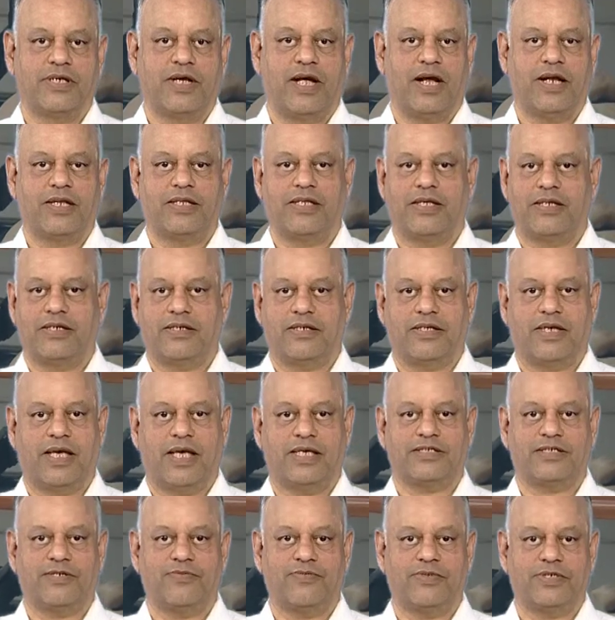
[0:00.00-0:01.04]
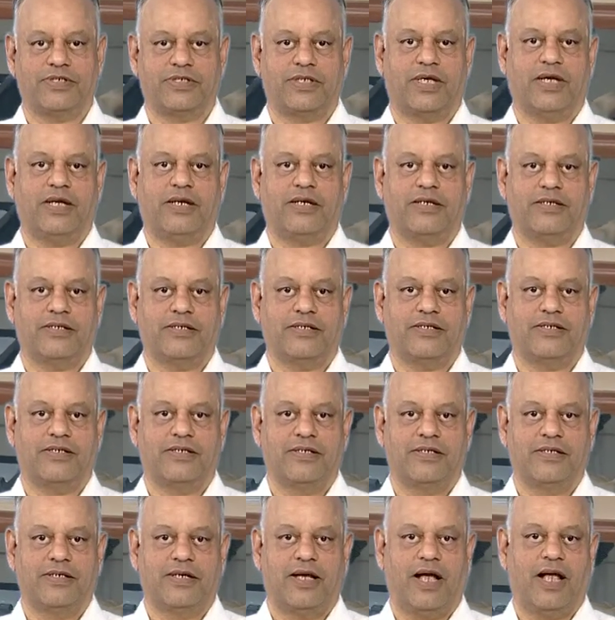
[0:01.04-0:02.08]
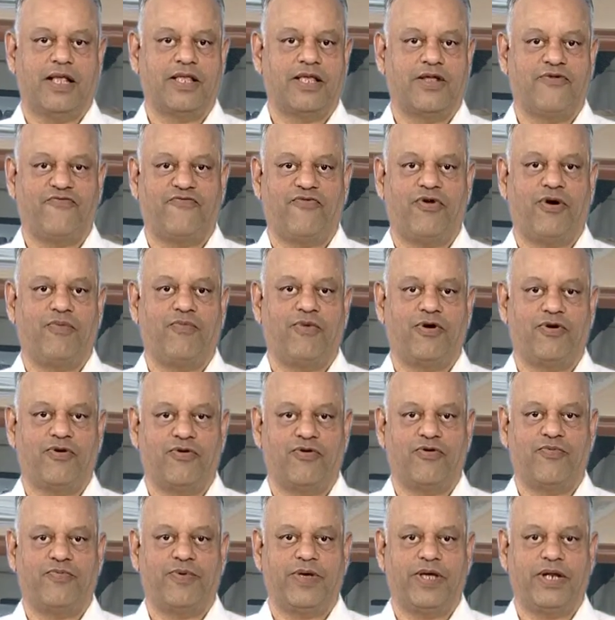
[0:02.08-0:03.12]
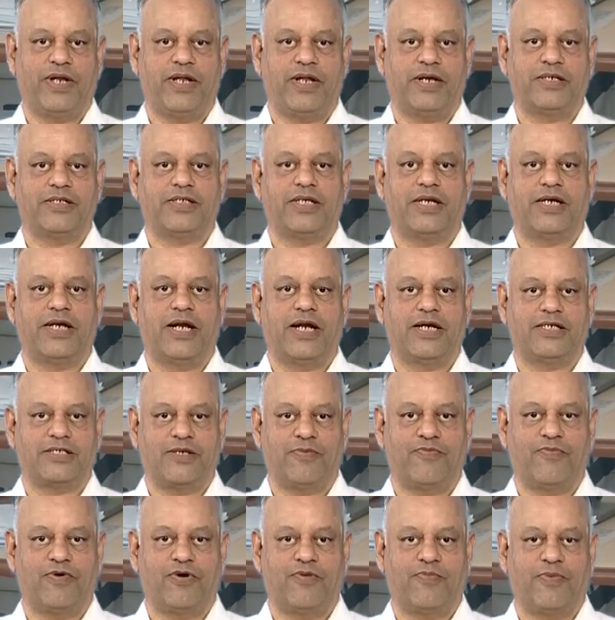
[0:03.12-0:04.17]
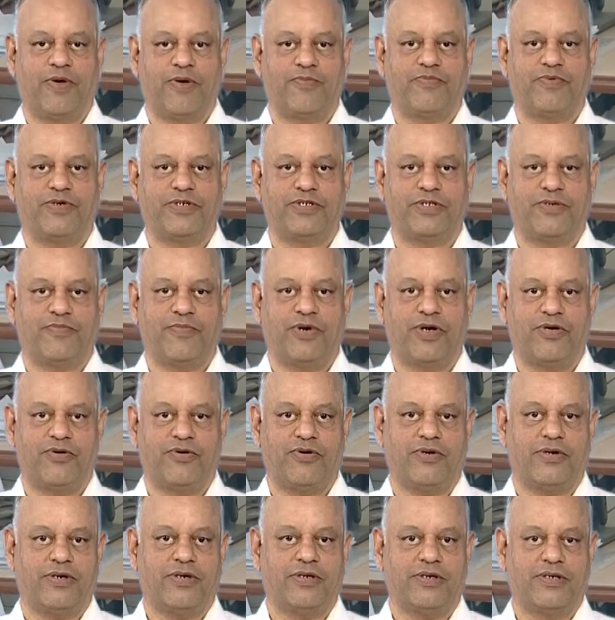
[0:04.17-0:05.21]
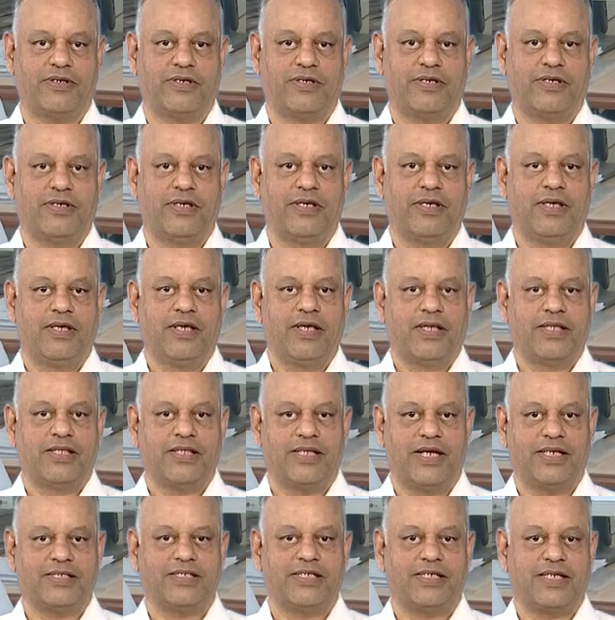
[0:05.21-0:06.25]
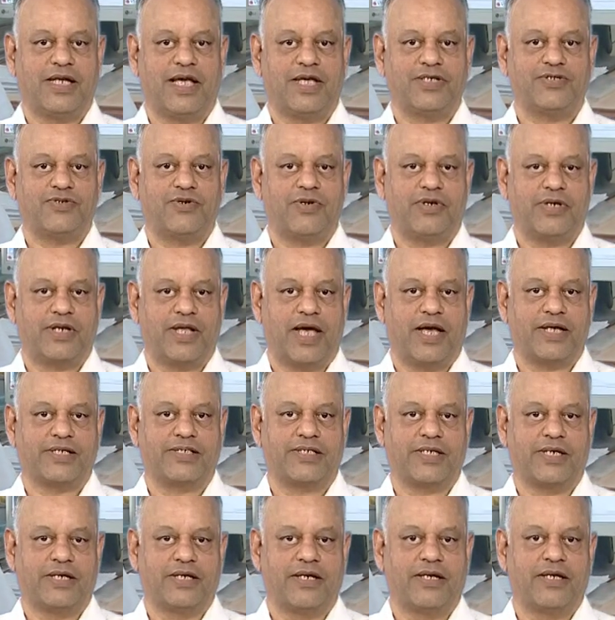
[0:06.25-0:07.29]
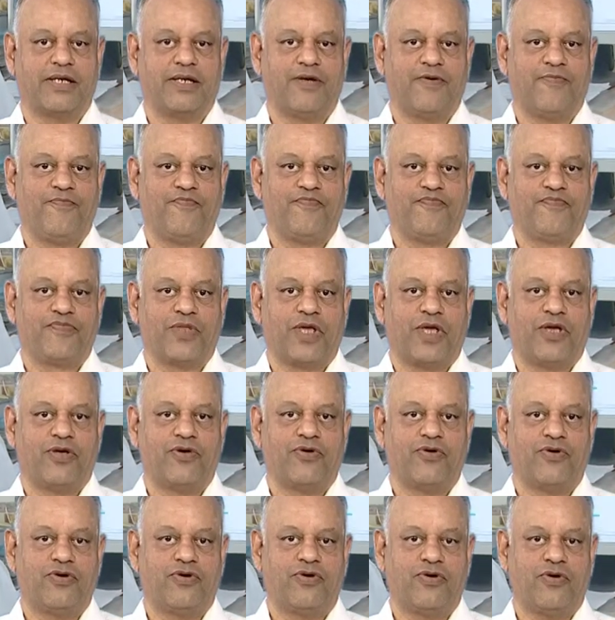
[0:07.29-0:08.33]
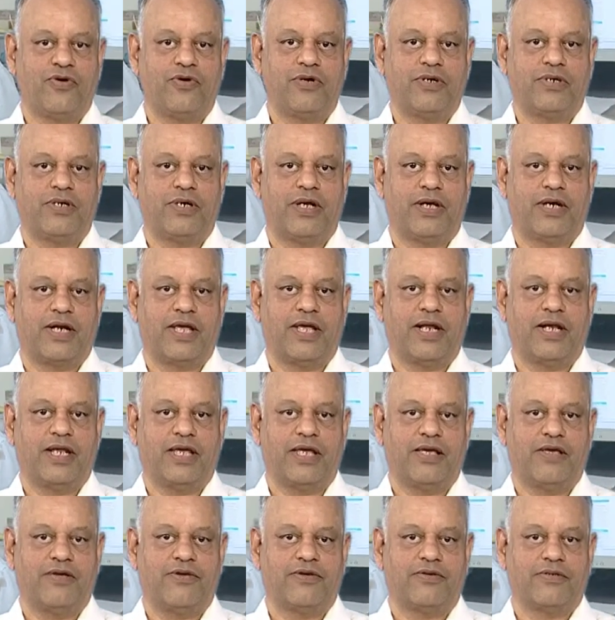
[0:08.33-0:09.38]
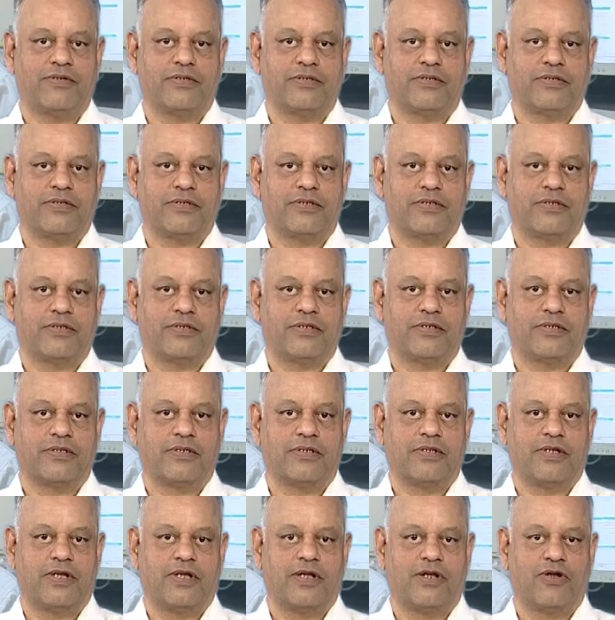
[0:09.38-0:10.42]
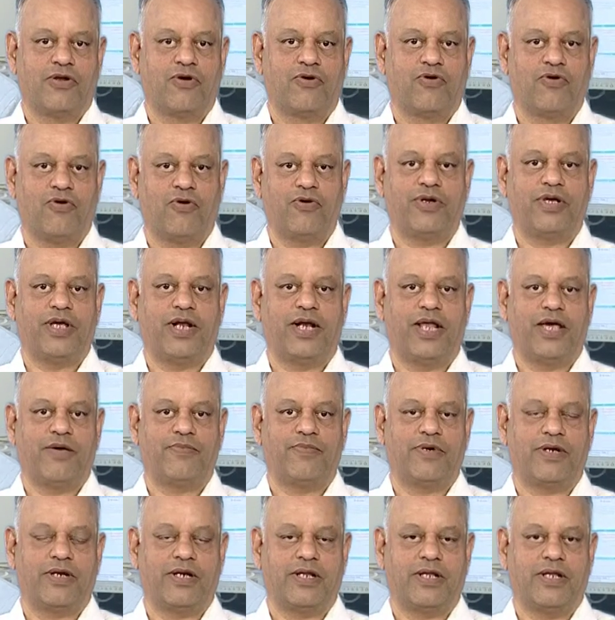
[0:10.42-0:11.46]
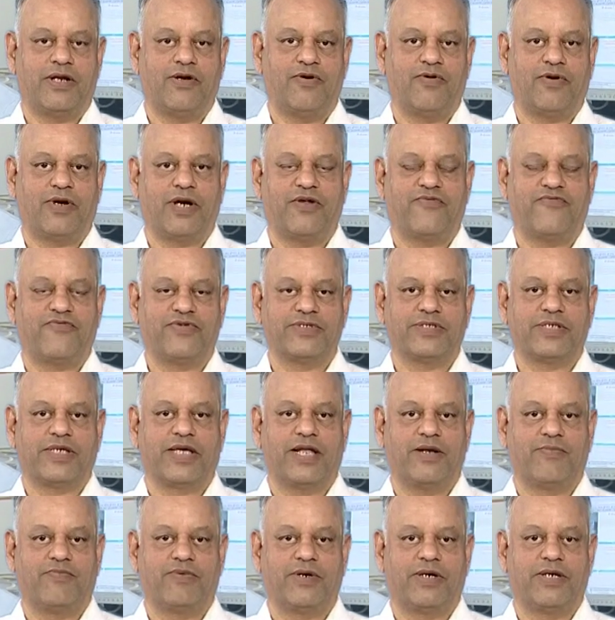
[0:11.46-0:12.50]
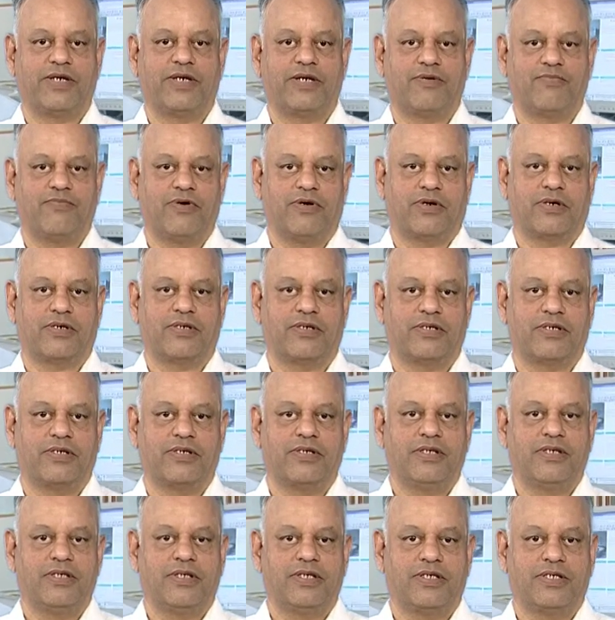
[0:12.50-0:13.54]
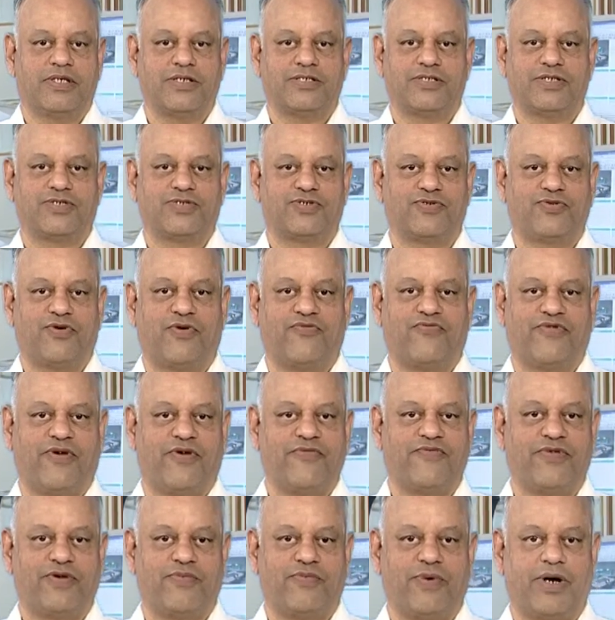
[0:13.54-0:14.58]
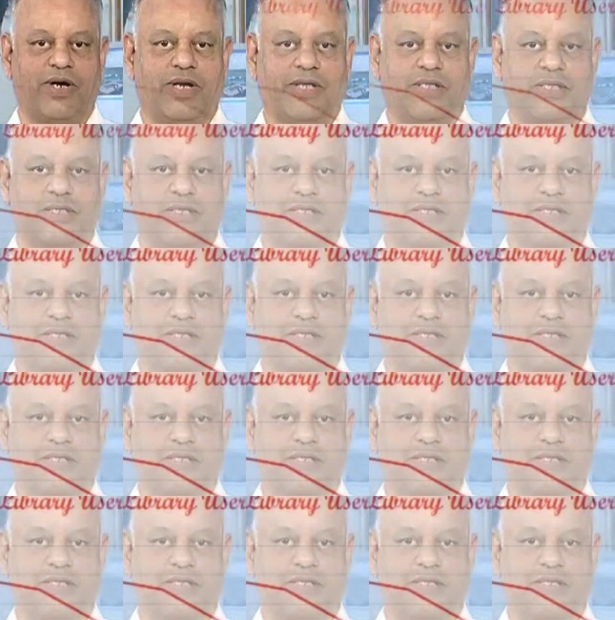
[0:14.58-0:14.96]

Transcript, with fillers: and then cast them aside, and then form my own opinion, generate some more papers of my own. That is a natural reaction. You do not really go to a library, look at a physical printed book. This is true of everybody that